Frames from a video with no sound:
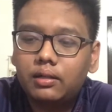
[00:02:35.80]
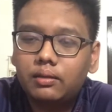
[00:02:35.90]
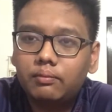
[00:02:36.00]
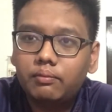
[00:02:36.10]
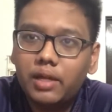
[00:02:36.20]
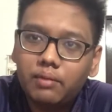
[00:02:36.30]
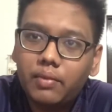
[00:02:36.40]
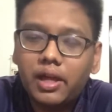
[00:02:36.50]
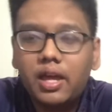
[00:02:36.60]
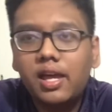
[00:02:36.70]
make my
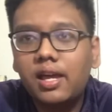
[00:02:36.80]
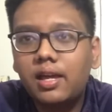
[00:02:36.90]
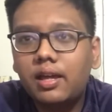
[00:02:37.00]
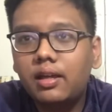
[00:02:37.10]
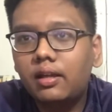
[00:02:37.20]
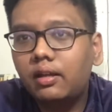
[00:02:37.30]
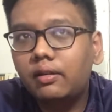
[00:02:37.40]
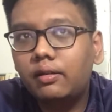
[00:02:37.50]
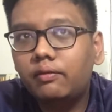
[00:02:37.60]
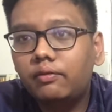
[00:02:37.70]
hair
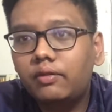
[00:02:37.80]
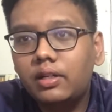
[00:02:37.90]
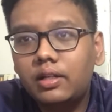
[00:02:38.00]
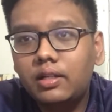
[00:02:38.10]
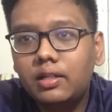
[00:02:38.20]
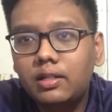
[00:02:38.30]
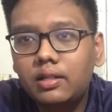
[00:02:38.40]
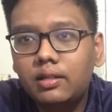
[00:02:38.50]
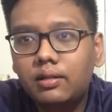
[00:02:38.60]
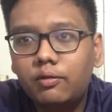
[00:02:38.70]
very
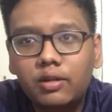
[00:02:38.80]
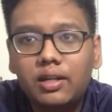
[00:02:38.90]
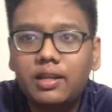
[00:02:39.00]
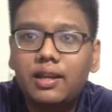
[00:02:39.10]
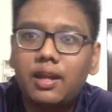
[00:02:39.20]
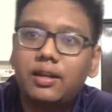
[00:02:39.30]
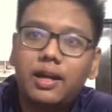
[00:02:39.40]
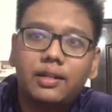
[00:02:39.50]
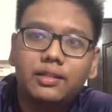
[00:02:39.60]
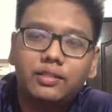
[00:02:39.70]
quickly than the
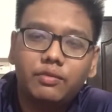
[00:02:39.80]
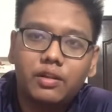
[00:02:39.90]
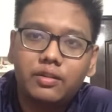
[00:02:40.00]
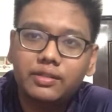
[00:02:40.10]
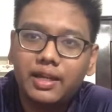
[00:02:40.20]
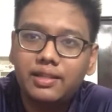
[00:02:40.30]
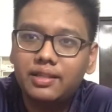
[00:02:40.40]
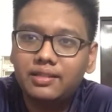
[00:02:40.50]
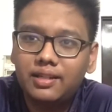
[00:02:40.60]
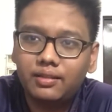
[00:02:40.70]
others, because I just
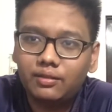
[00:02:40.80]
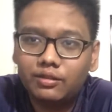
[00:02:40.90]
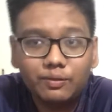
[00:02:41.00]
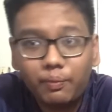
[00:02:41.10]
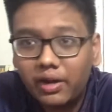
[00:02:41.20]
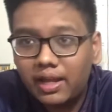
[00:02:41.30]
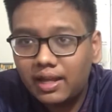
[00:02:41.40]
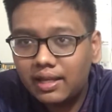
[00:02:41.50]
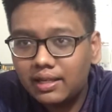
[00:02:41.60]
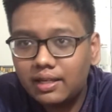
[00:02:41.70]
need to spray
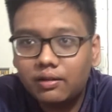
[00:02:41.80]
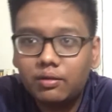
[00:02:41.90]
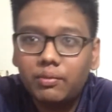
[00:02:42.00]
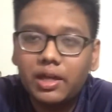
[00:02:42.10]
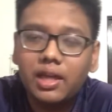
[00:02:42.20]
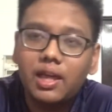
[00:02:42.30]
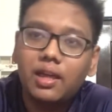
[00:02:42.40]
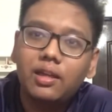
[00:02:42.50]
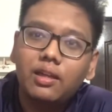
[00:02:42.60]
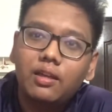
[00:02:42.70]
it on my hair
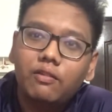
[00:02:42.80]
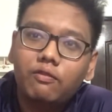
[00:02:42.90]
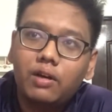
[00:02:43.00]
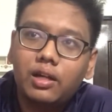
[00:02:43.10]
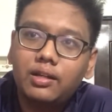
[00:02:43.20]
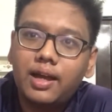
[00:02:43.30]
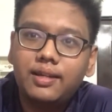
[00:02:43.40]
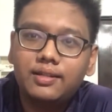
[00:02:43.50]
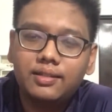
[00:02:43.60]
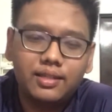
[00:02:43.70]
while the
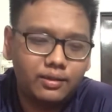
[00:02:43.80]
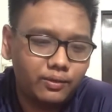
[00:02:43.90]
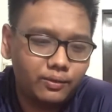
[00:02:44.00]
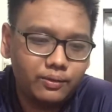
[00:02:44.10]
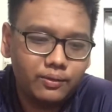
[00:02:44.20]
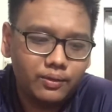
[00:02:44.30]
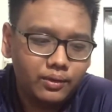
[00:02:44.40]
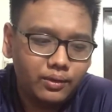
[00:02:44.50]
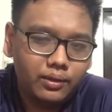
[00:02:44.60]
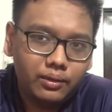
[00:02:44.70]
others need to
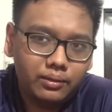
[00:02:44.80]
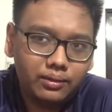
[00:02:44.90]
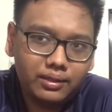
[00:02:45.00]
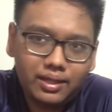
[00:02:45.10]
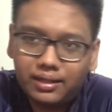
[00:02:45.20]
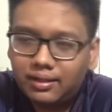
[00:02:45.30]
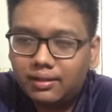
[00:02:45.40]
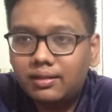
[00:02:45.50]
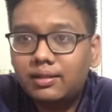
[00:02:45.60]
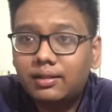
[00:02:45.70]
take
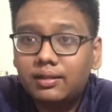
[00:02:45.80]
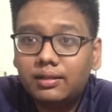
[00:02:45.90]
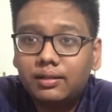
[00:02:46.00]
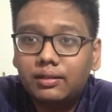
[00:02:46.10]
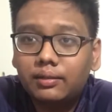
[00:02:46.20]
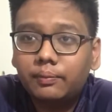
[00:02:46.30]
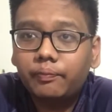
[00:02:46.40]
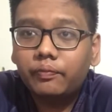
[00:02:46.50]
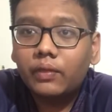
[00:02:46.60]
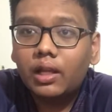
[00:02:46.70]
the
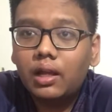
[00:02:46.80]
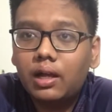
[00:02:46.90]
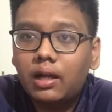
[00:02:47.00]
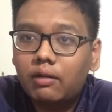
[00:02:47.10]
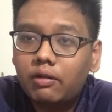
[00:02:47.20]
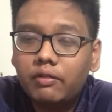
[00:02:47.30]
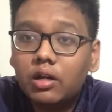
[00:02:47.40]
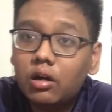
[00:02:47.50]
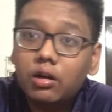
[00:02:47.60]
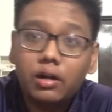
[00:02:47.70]
what we
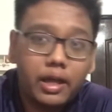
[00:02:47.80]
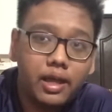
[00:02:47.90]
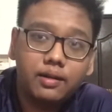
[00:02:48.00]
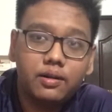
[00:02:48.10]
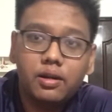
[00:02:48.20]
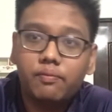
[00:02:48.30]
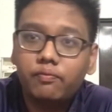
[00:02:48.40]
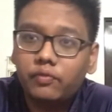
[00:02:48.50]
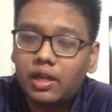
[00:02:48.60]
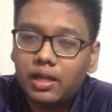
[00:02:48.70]
call hair cream
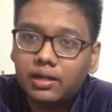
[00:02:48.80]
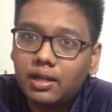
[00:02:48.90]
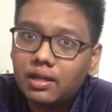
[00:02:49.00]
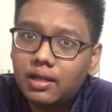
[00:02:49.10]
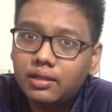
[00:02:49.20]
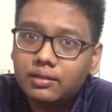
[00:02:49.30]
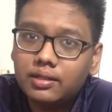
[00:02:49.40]
and then